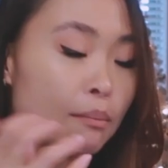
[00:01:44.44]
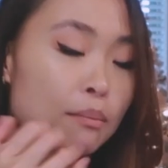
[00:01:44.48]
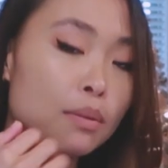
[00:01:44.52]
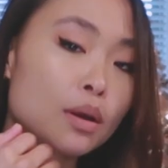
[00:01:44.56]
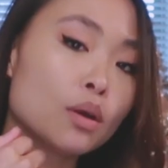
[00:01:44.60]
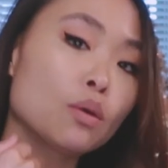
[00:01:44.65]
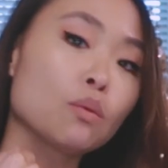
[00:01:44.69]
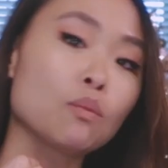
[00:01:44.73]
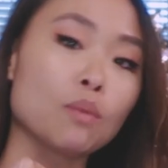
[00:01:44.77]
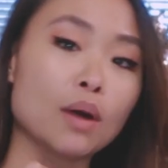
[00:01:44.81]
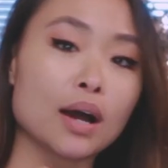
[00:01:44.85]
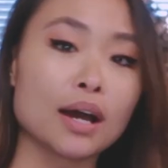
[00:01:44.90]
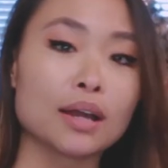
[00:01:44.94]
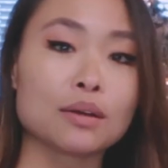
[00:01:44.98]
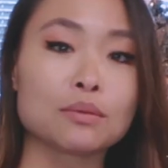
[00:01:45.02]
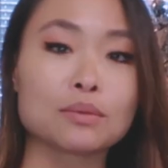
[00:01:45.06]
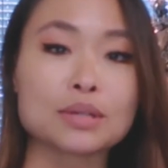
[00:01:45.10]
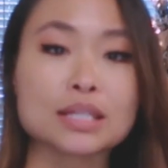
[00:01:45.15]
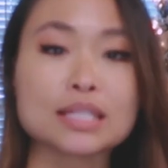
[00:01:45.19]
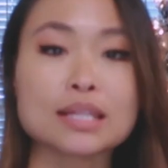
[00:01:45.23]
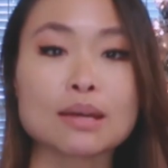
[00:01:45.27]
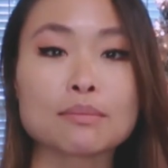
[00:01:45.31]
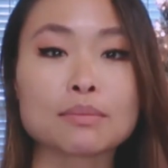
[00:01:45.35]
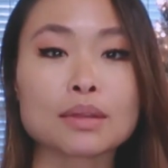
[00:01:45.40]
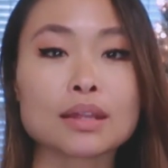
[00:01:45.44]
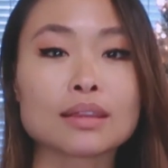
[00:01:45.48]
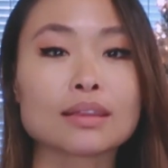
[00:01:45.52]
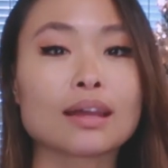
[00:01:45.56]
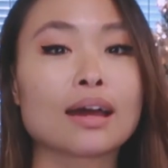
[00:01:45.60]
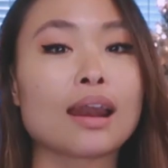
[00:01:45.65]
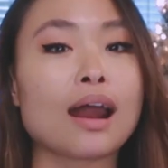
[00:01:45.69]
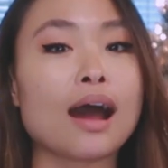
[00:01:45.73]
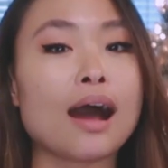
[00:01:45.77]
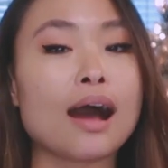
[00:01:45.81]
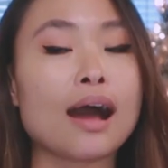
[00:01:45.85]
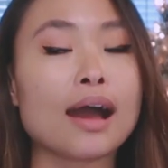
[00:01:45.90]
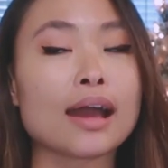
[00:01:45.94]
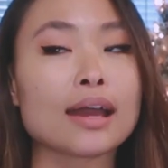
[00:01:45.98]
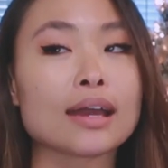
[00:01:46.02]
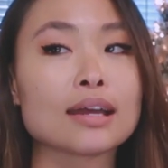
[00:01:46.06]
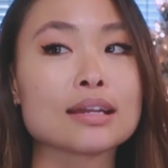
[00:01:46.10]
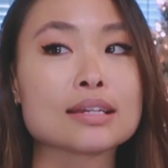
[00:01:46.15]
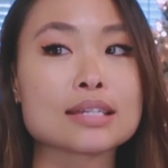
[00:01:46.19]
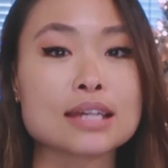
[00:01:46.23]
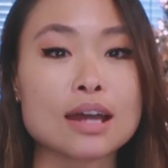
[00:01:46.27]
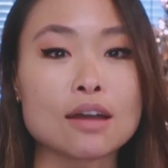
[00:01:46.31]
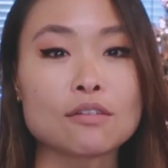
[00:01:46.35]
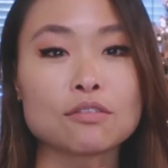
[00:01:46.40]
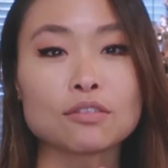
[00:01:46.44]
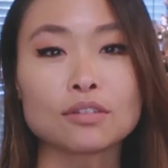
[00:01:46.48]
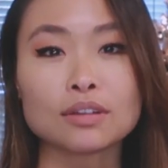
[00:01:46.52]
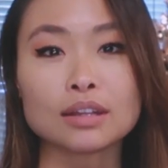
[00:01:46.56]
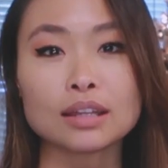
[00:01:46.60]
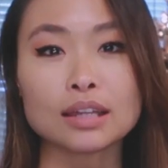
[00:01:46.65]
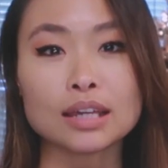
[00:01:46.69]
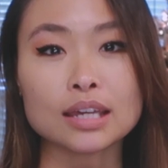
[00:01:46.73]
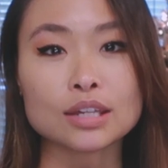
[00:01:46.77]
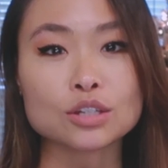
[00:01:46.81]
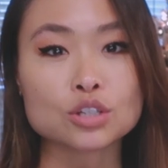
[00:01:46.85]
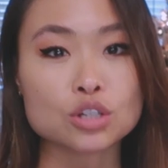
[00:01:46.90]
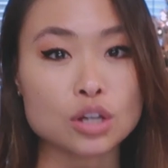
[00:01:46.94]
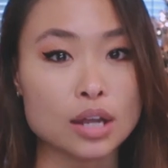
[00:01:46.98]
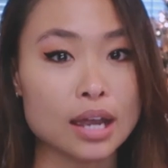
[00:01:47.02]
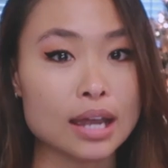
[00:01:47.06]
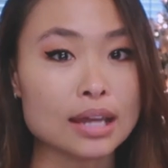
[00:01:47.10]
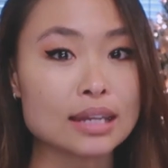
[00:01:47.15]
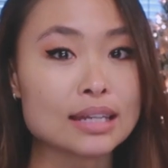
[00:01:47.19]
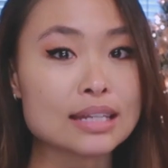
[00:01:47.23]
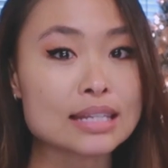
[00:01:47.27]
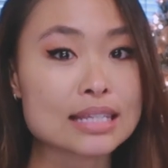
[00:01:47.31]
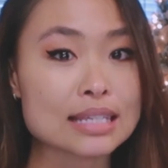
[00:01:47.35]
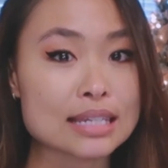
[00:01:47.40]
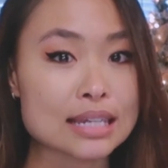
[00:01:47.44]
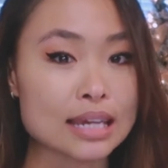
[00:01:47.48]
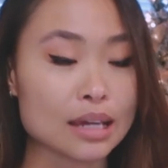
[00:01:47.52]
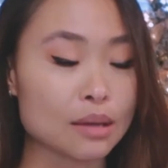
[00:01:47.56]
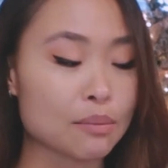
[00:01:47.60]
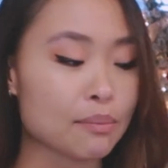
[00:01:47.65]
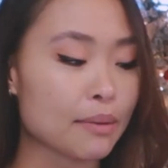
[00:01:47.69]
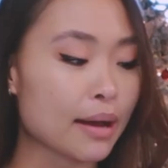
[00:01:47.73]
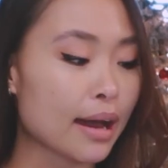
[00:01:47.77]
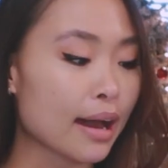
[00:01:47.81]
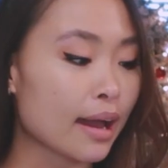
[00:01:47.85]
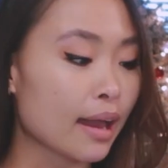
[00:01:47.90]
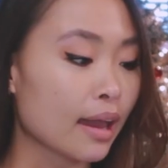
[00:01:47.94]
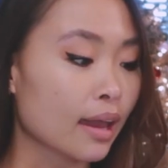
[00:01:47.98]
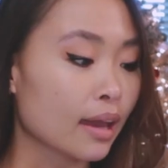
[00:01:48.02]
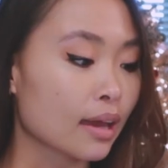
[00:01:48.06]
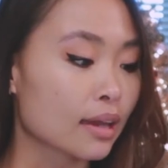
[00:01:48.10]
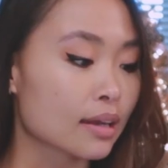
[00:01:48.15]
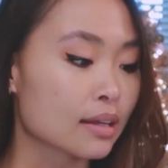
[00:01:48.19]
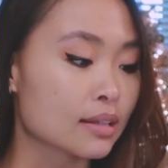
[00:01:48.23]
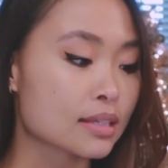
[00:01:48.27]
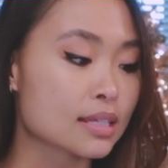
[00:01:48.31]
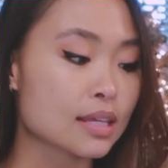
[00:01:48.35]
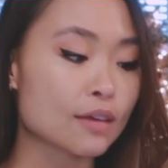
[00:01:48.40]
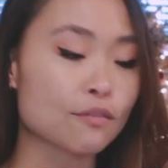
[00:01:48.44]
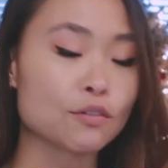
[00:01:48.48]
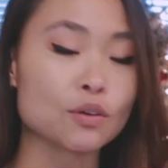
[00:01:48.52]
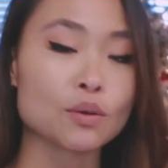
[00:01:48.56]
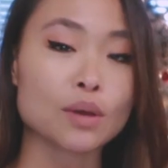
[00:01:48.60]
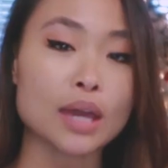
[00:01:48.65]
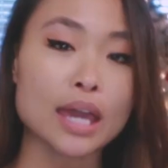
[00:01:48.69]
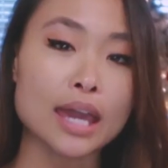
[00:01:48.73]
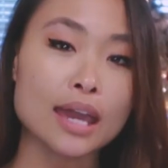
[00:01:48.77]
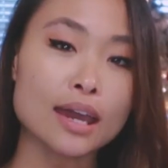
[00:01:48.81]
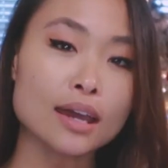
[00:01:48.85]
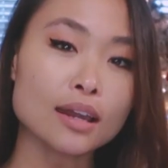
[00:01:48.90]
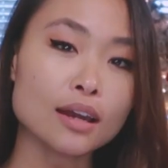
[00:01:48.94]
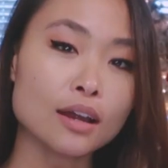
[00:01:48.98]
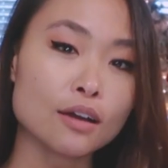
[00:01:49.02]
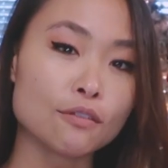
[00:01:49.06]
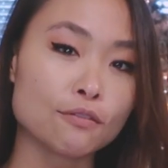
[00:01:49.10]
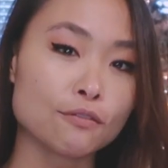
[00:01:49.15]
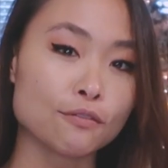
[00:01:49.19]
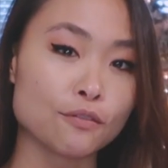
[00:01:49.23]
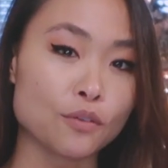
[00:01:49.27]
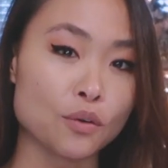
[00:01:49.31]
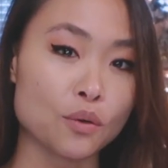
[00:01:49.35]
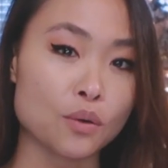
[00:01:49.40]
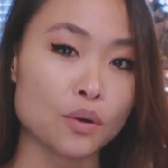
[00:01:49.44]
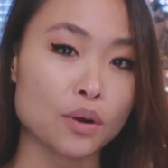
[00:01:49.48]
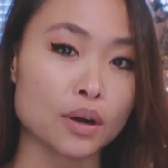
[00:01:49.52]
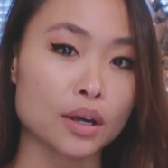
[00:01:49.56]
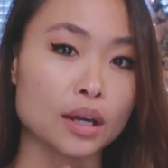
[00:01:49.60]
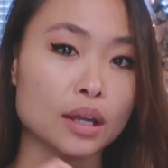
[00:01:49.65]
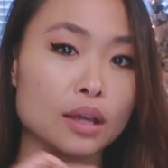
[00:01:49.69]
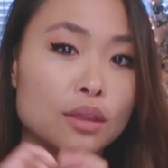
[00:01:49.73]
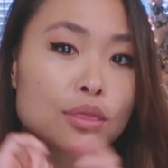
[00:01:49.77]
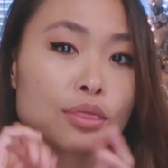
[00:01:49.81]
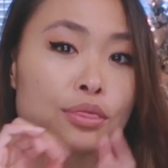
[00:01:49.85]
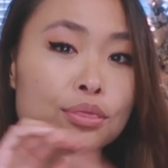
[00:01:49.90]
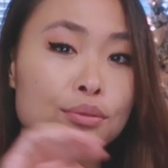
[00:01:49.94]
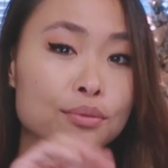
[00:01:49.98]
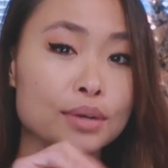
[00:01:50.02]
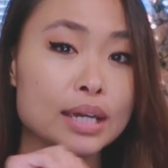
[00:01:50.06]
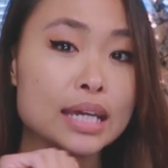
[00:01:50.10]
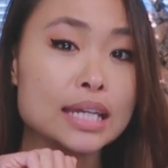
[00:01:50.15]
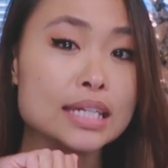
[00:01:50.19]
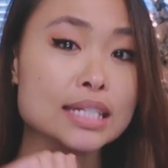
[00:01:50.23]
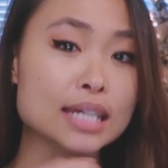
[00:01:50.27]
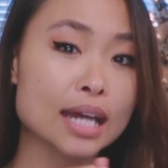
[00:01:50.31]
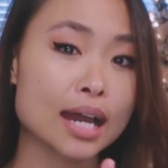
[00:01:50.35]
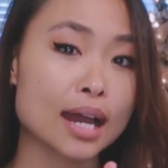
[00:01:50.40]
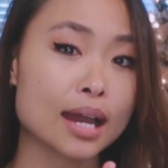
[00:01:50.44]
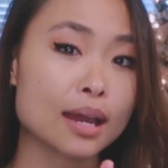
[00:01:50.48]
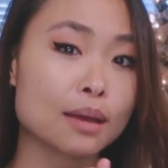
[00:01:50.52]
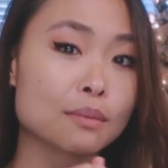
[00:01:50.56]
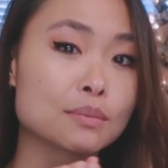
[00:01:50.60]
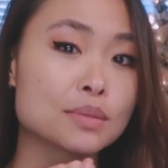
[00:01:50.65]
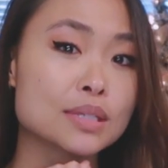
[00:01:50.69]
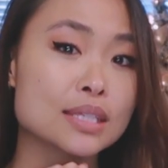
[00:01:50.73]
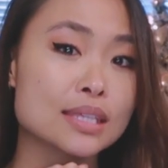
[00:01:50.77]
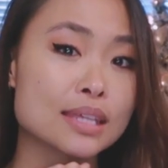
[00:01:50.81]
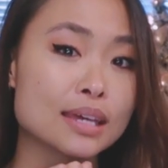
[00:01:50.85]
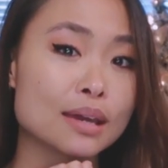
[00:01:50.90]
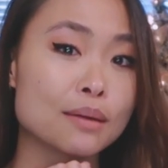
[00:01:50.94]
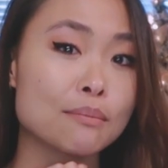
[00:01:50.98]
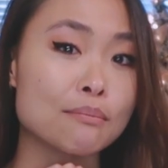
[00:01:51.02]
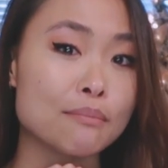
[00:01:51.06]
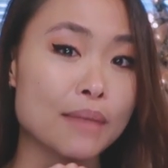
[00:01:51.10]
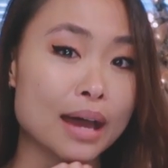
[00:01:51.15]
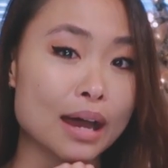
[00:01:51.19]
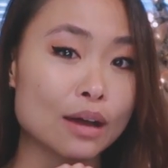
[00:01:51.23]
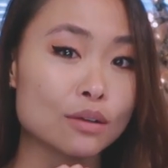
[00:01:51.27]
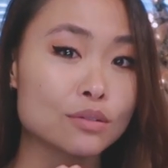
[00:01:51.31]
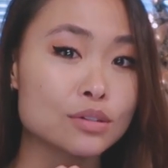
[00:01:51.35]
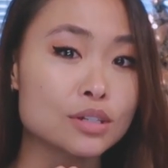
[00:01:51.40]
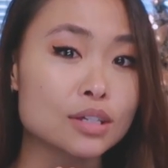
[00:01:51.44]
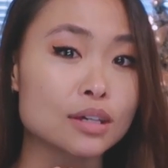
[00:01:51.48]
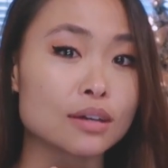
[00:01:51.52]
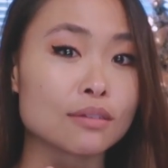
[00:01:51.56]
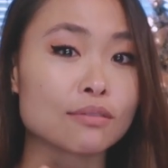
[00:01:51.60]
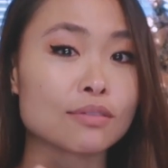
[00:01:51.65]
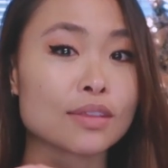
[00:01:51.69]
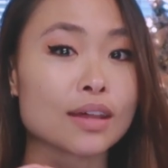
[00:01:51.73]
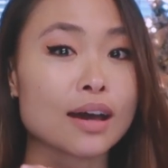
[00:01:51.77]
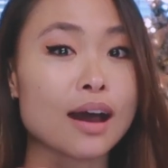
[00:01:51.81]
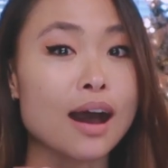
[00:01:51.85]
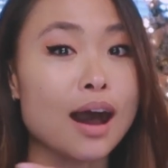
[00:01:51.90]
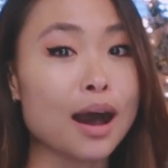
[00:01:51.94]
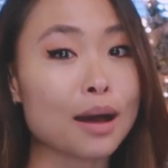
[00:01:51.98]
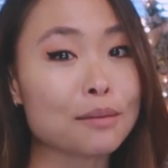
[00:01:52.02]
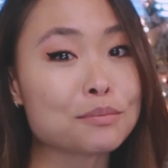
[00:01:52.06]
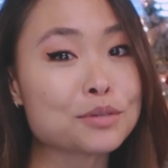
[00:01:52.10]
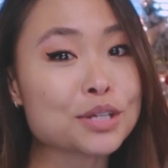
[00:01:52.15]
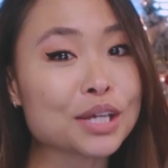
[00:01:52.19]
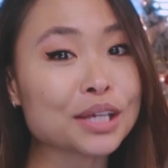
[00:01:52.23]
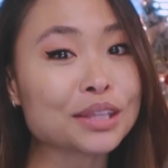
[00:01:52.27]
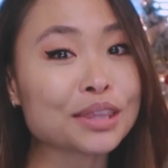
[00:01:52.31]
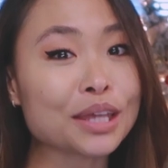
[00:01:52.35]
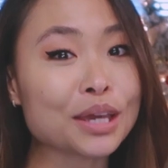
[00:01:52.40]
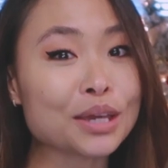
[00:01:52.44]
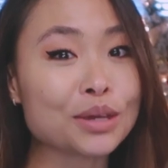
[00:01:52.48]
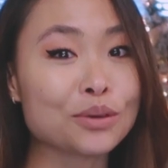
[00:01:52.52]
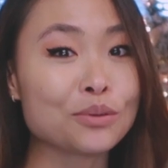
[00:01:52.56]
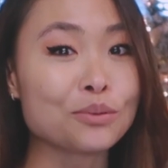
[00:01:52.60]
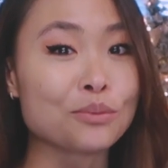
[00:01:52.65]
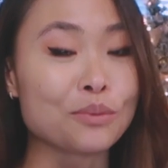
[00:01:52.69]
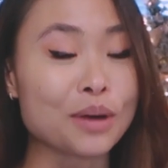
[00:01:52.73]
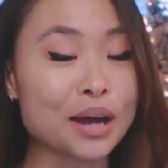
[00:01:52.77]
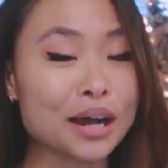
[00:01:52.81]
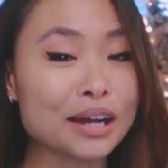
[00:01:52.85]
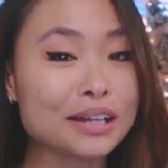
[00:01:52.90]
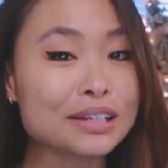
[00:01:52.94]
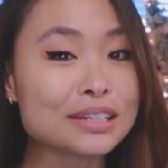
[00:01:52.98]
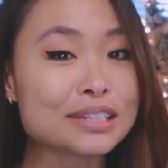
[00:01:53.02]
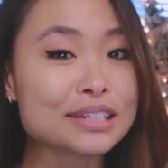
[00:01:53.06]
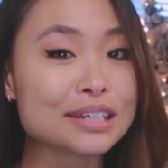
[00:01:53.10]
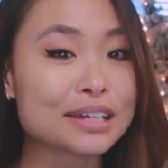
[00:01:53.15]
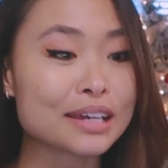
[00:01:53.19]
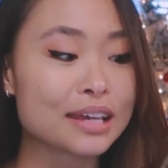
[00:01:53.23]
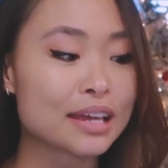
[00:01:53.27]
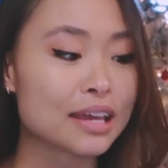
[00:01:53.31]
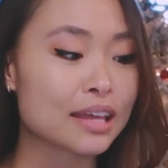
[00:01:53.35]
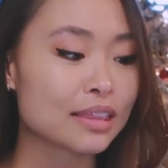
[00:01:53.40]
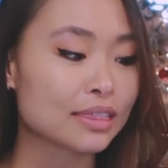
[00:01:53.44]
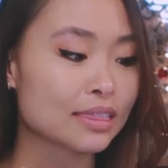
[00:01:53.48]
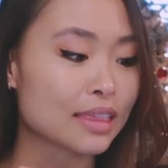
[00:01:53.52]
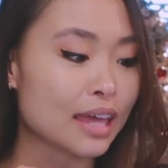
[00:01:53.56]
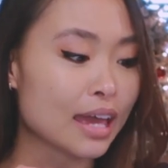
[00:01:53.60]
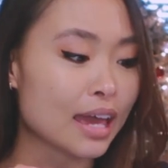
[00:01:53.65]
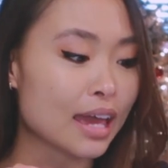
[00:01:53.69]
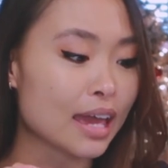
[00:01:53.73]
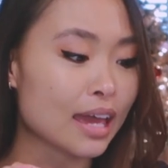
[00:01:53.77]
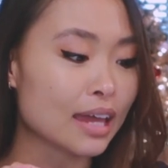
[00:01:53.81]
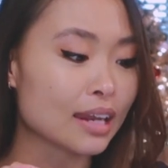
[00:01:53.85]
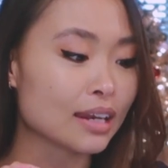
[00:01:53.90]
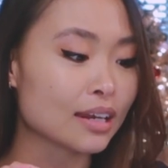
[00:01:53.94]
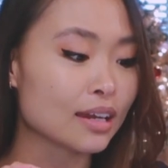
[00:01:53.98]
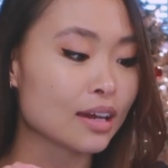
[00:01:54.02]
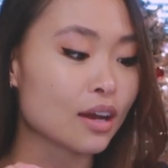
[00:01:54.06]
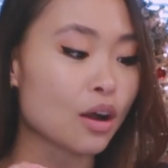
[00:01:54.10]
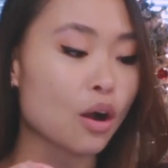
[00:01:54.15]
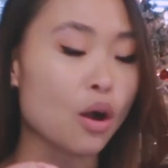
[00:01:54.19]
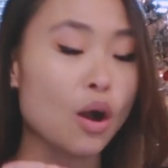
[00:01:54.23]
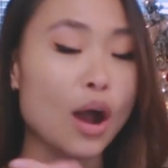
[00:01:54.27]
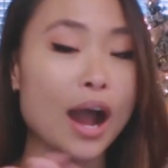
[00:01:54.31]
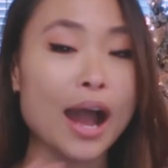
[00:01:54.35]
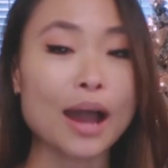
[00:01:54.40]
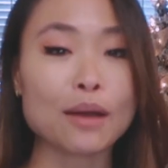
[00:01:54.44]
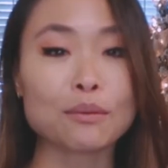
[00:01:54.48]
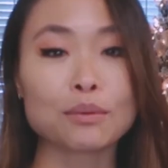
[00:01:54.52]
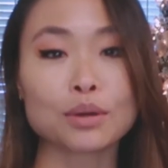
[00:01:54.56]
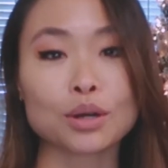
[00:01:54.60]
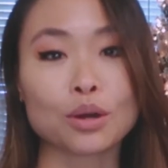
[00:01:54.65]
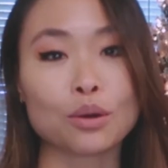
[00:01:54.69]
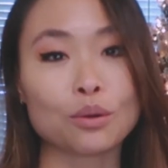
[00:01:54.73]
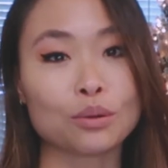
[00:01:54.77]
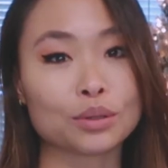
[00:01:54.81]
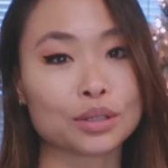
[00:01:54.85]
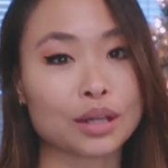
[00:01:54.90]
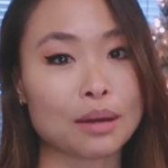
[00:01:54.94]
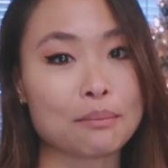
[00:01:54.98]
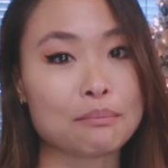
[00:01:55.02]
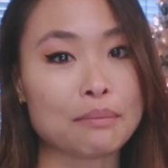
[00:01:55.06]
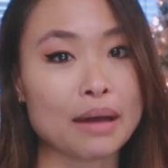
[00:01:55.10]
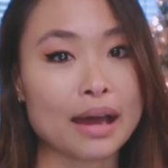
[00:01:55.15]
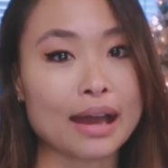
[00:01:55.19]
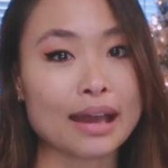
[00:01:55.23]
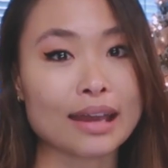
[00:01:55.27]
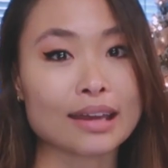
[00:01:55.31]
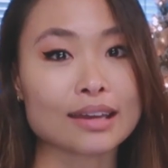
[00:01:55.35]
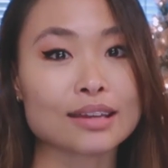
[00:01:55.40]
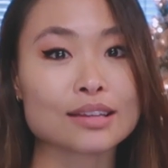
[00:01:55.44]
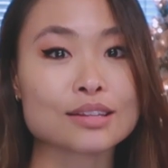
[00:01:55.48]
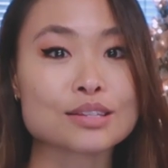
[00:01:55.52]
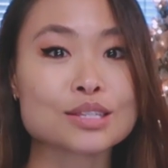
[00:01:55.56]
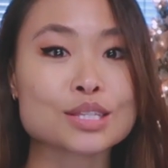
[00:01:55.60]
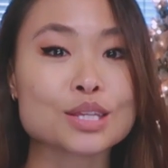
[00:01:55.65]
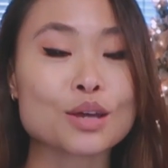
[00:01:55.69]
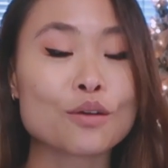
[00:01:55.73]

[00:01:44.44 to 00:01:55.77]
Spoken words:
Number one was something that I definitely tried to stick by, and it's if you can't afford 3 times the amount of the object that you want, then I would hold on buying.